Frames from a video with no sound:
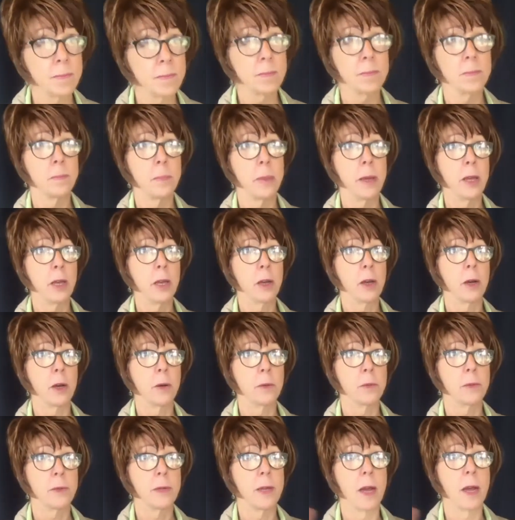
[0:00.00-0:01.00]
Bingo.
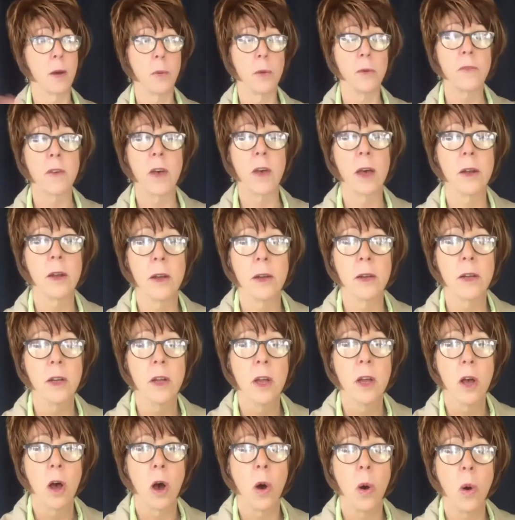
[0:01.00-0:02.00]
Now we've got a
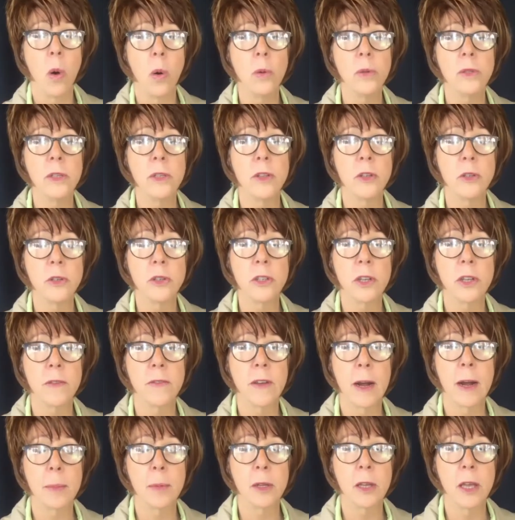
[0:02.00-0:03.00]
whole nother set of
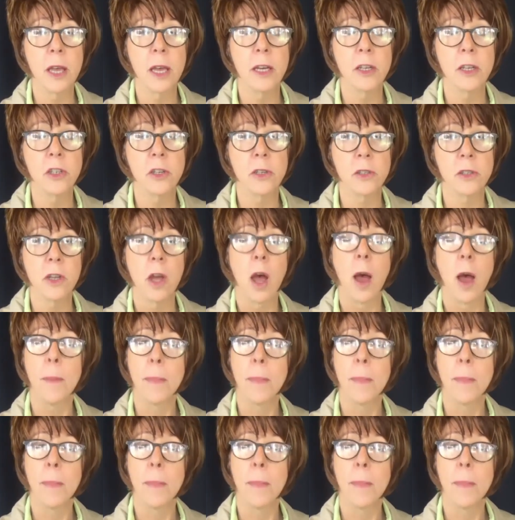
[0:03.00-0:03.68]
applications.